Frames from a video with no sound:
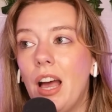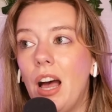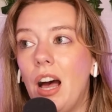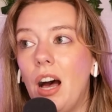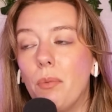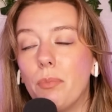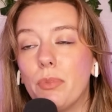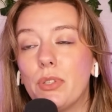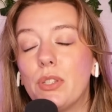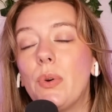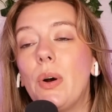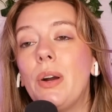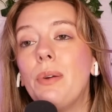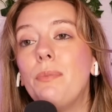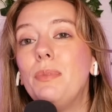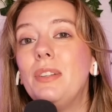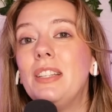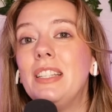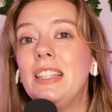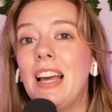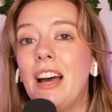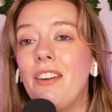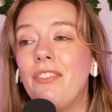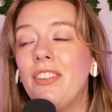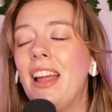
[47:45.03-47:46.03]

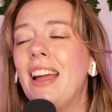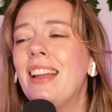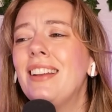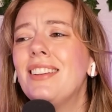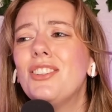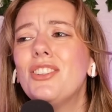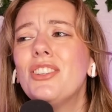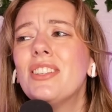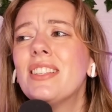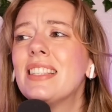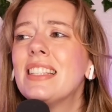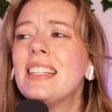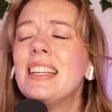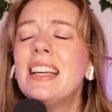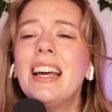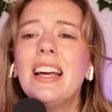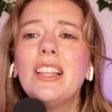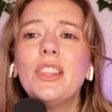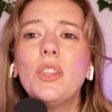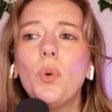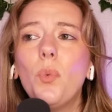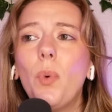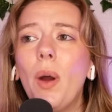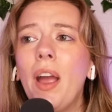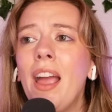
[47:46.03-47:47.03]
And just
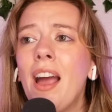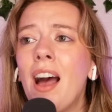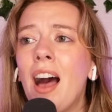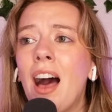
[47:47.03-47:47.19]
the way